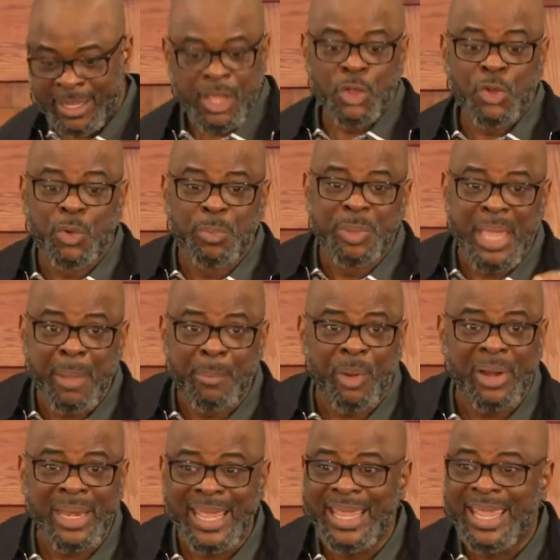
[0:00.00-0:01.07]
You'll be a
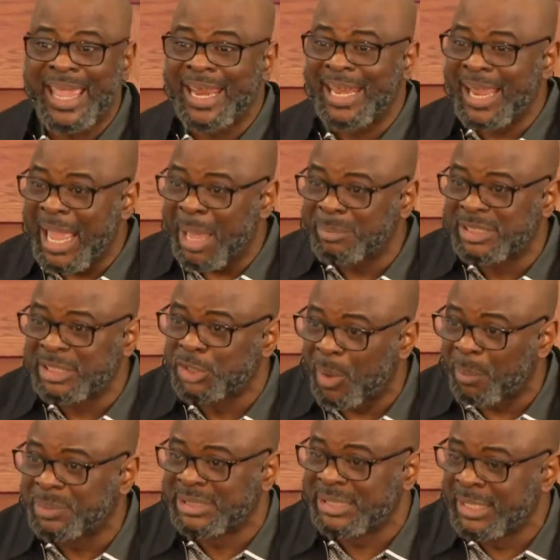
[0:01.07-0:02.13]
born-again, empty,
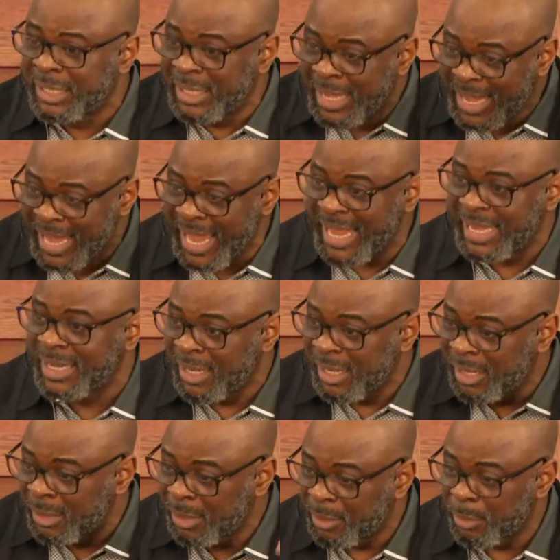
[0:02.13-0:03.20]
dumpty, head
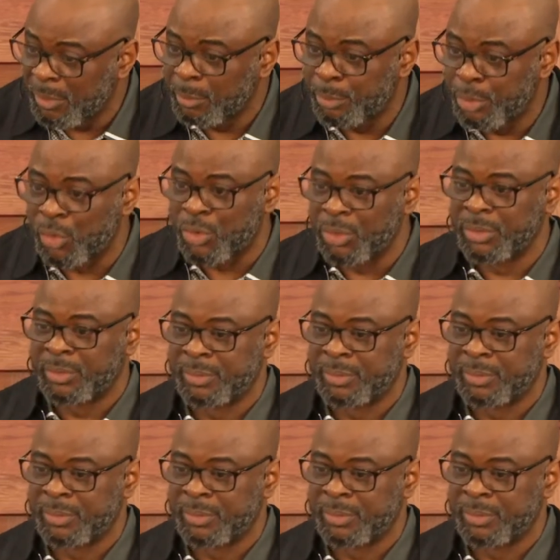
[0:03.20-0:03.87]
broken.